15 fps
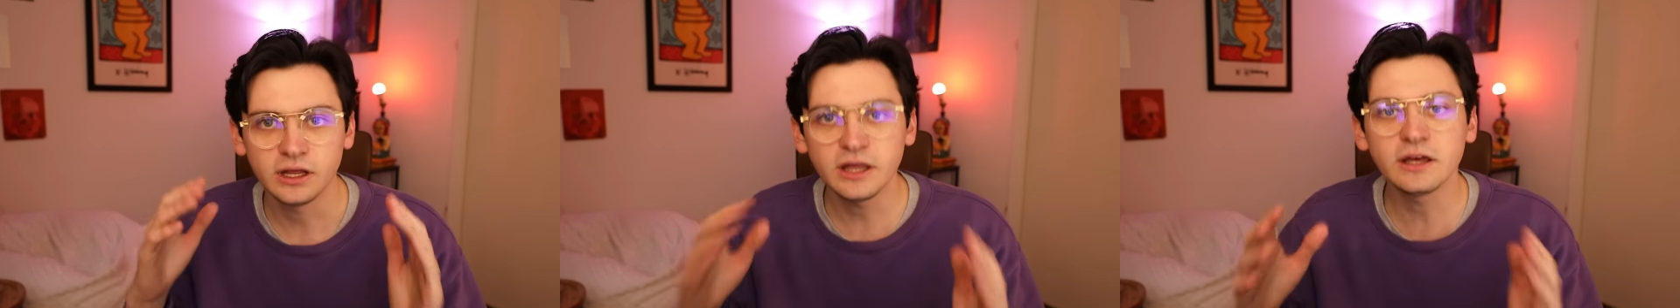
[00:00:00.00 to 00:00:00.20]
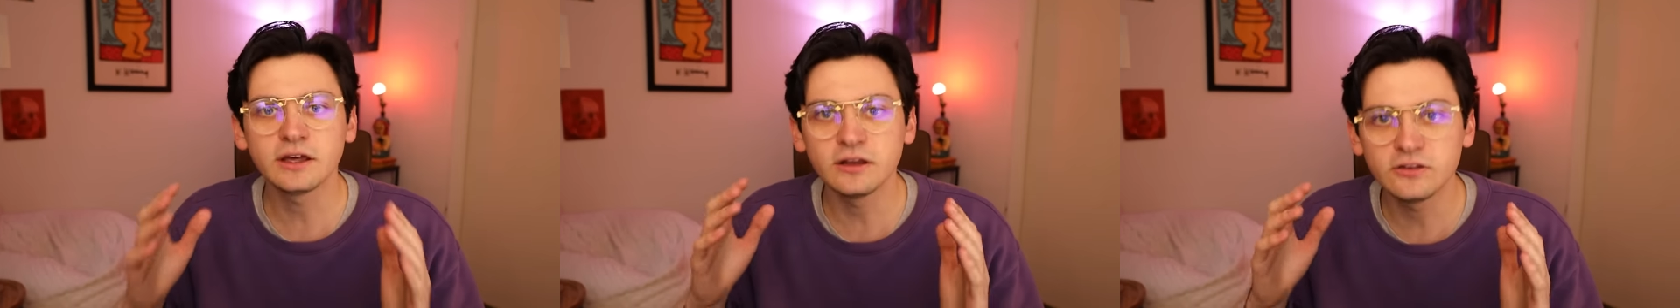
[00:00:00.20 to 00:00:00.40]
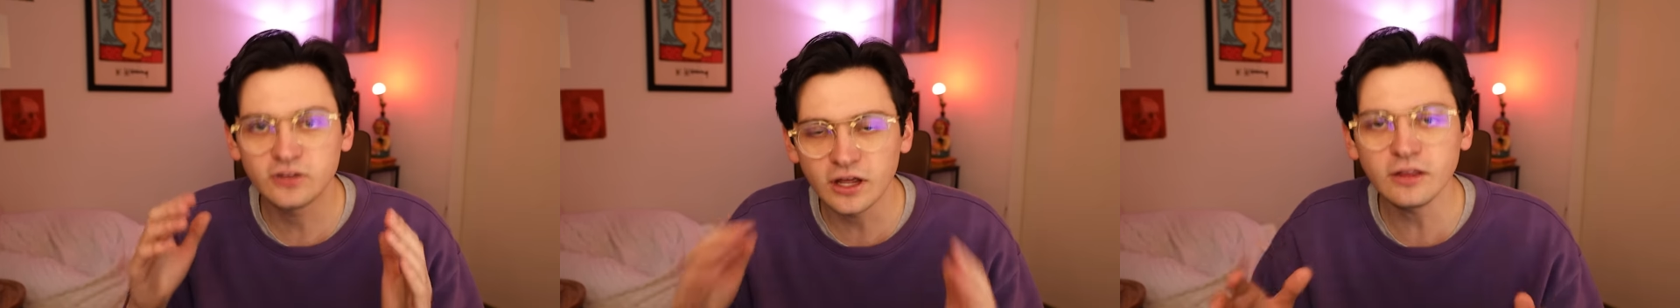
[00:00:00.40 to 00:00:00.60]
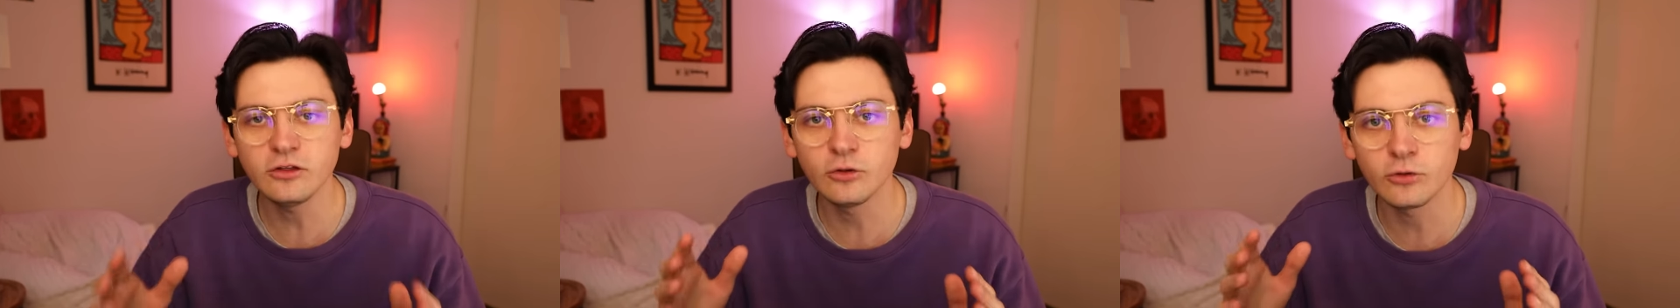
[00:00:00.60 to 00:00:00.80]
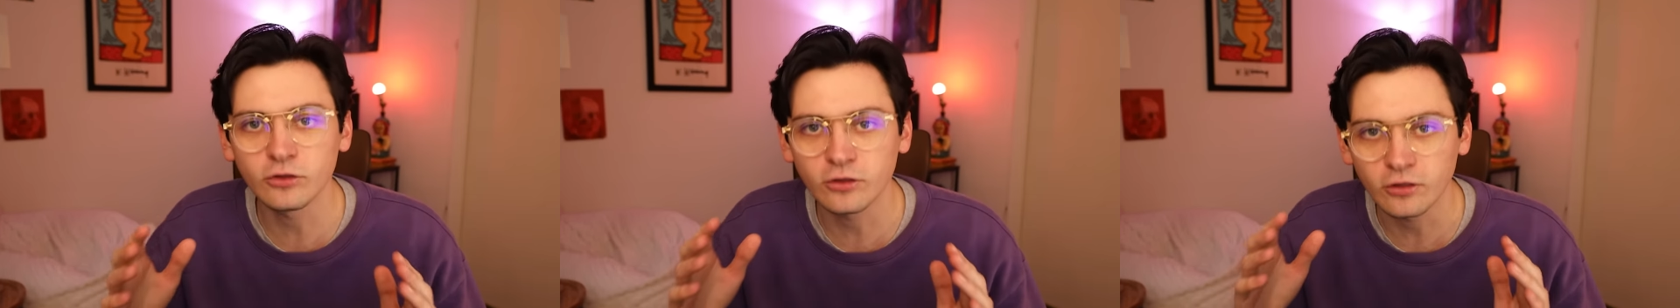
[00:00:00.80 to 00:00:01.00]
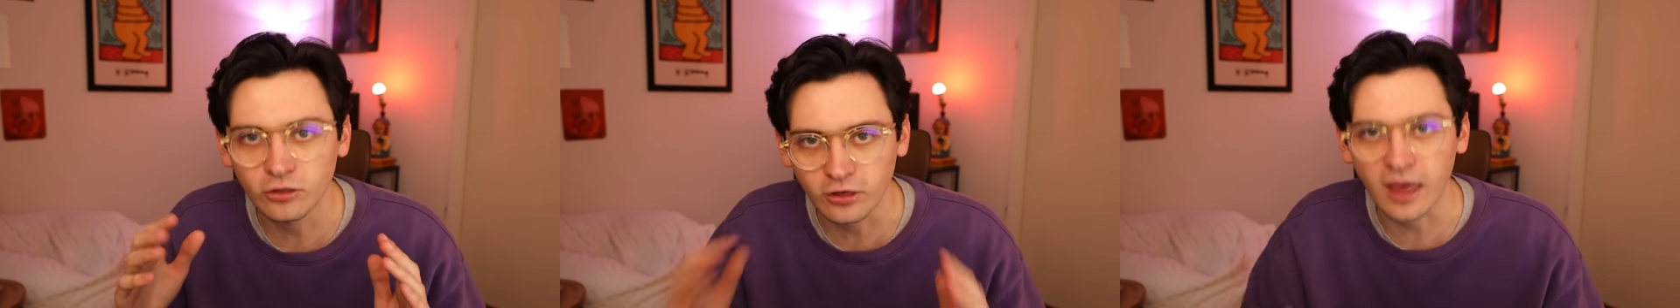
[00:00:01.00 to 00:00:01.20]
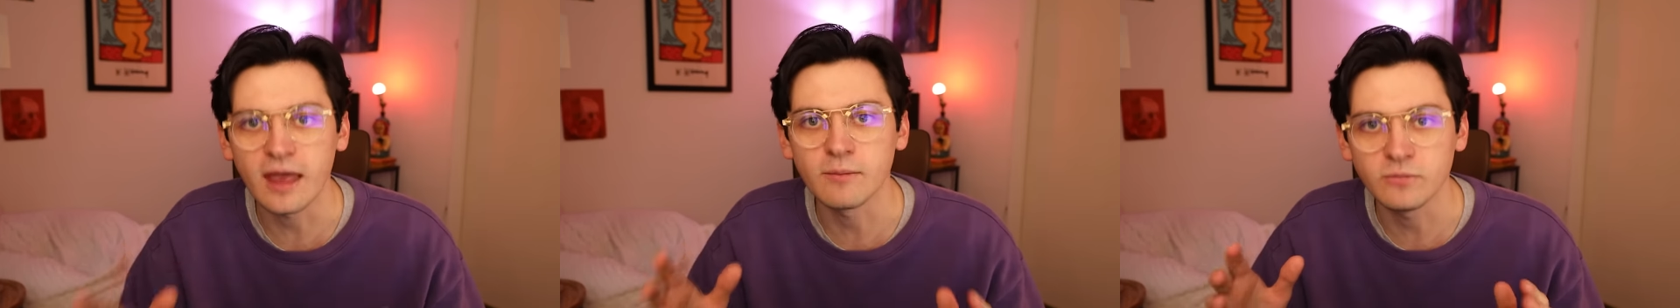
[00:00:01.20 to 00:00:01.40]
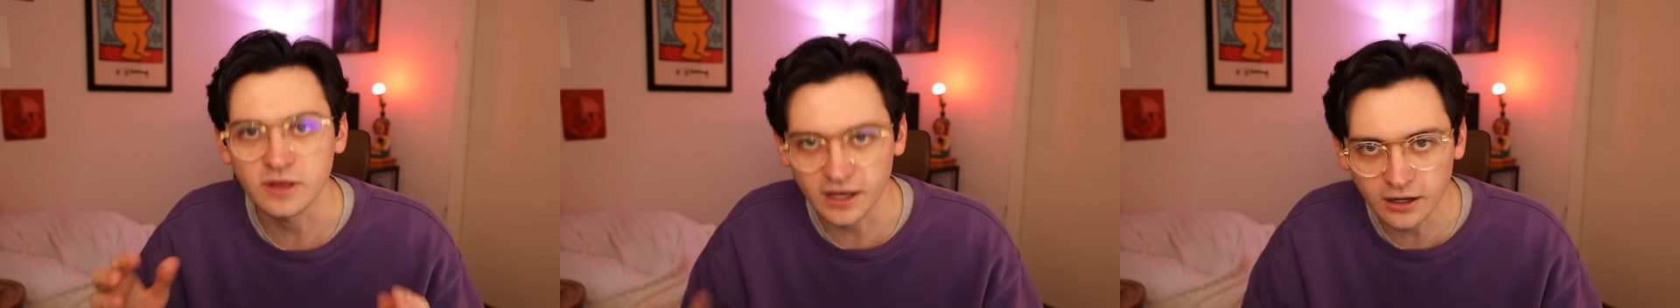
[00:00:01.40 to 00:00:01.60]
he continues to
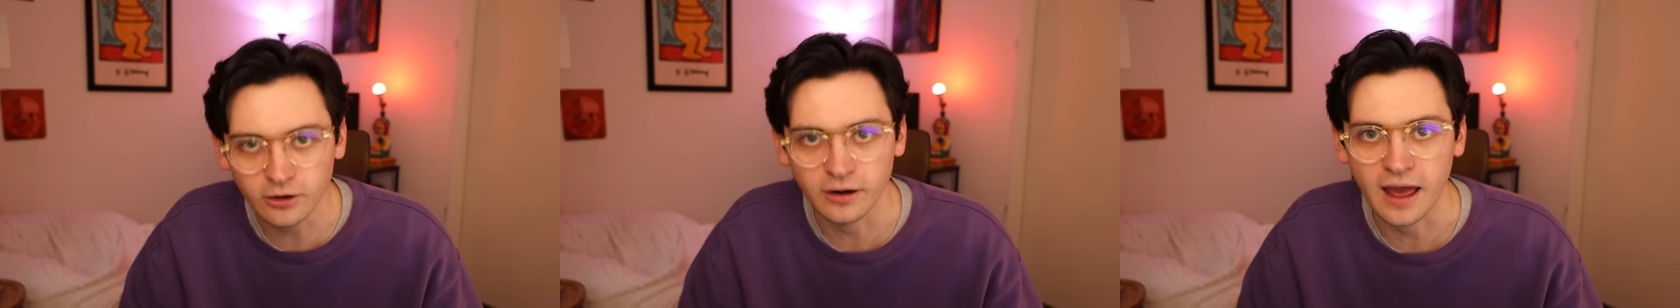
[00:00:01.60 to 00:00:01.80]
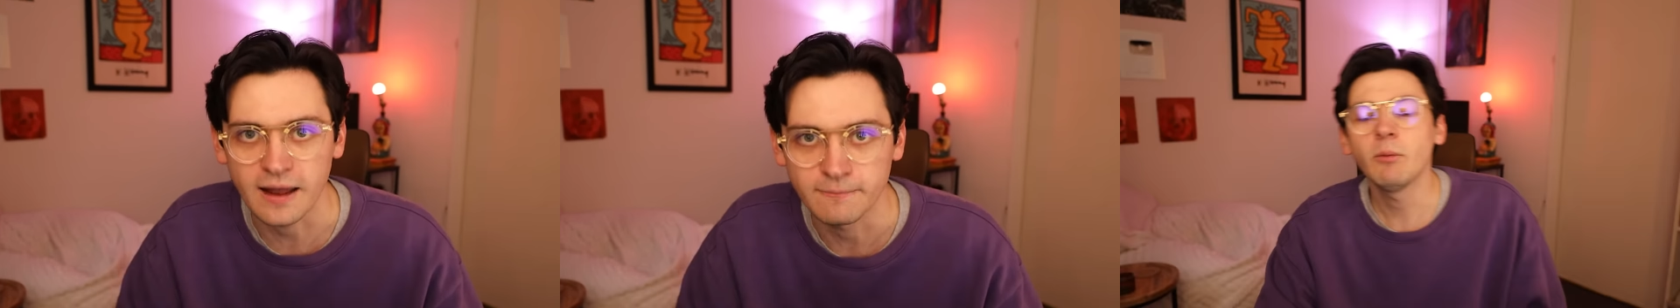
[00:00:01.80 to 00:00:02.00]
scam the internet.